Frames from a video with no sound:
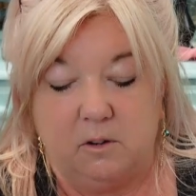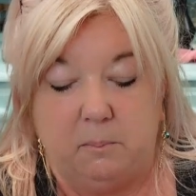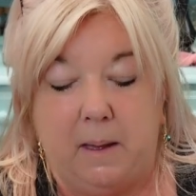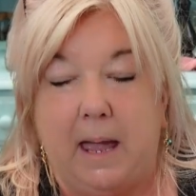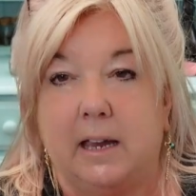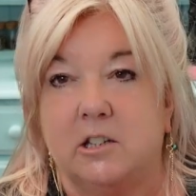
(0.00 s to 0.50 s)

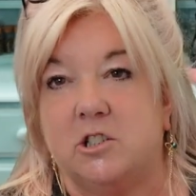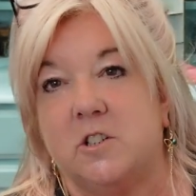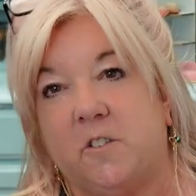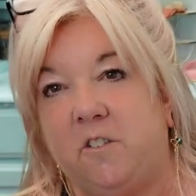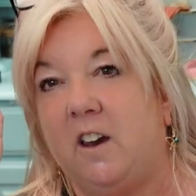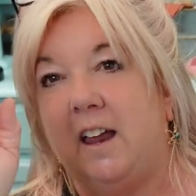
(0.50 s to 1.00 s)
pegs just
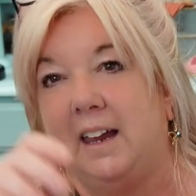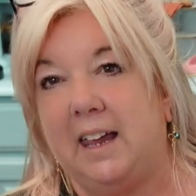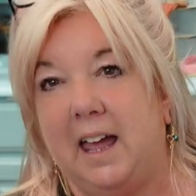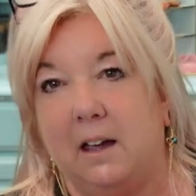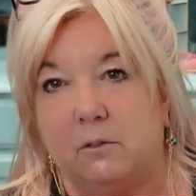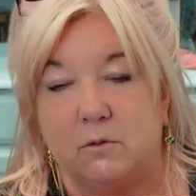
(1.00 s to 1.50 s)
fly
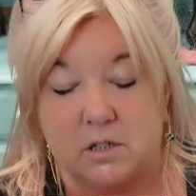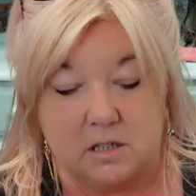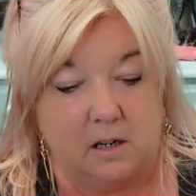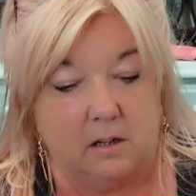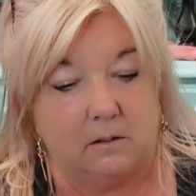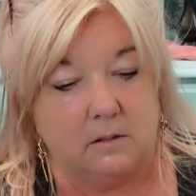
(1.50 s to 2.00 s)
out,
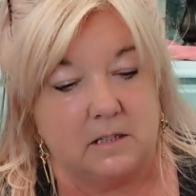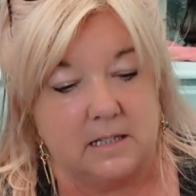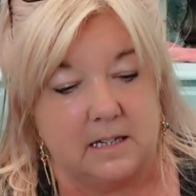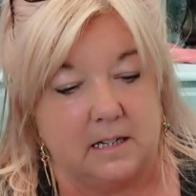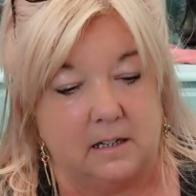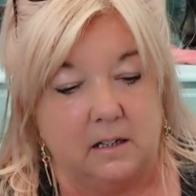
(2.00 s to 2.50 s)
and
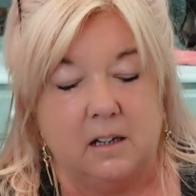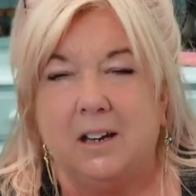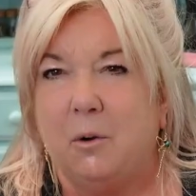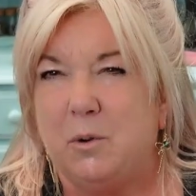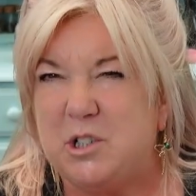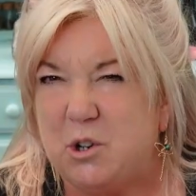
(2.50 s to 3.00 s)

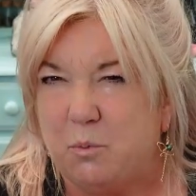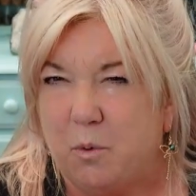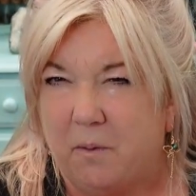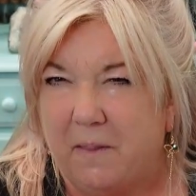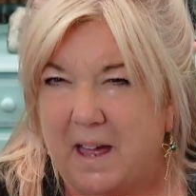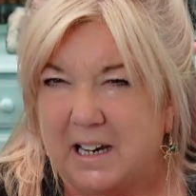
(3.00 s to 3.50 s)
we don't
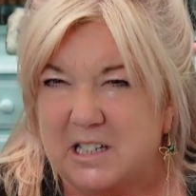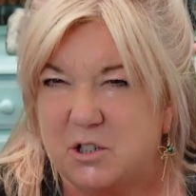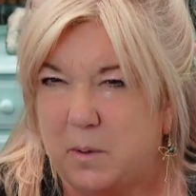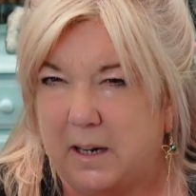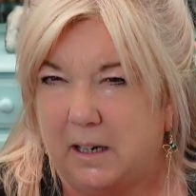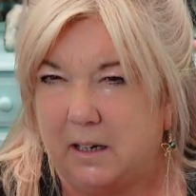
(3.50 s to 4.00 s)
want that, do
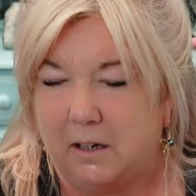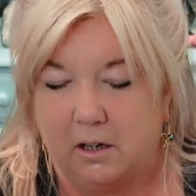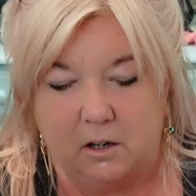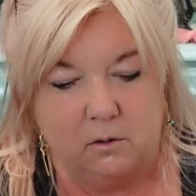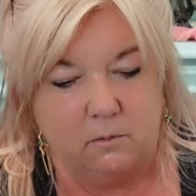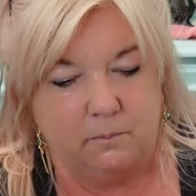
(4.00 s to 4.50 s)
we, you
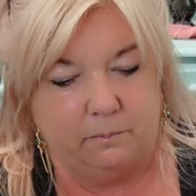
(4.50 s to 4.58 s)
know?